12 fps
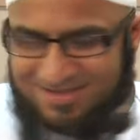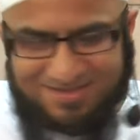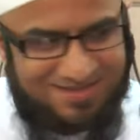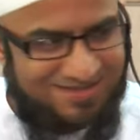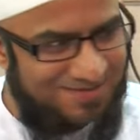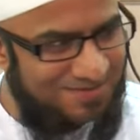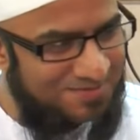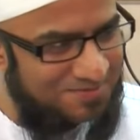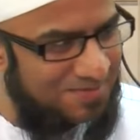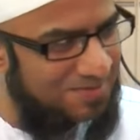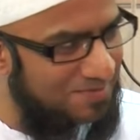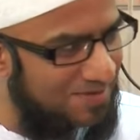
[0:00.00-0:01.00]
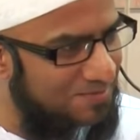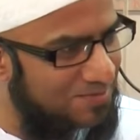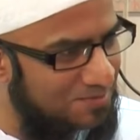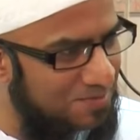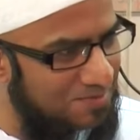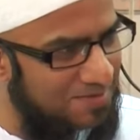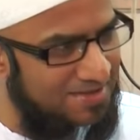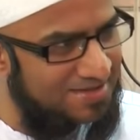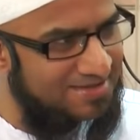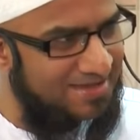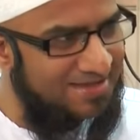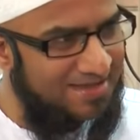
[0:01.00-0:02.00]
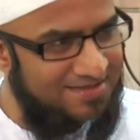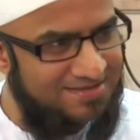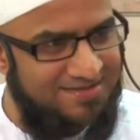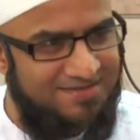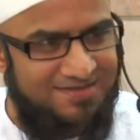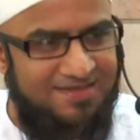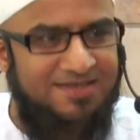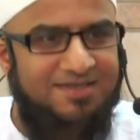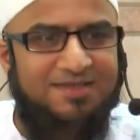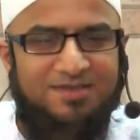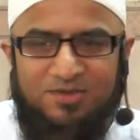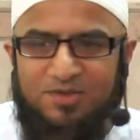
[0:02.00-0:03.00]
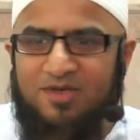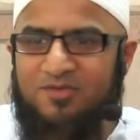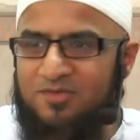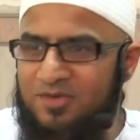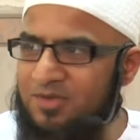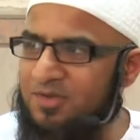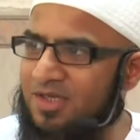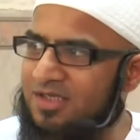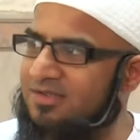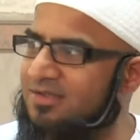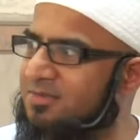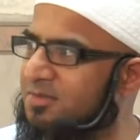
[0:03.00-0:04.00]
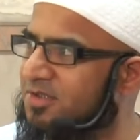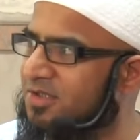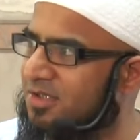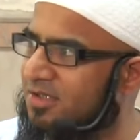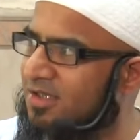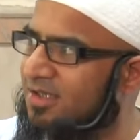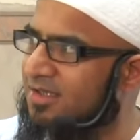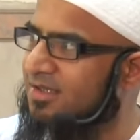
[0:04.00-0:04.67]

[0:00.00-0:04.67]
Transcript: You know, that's how you speak, but I'm sure people understand the accent here. You have a very good accent, mashallah.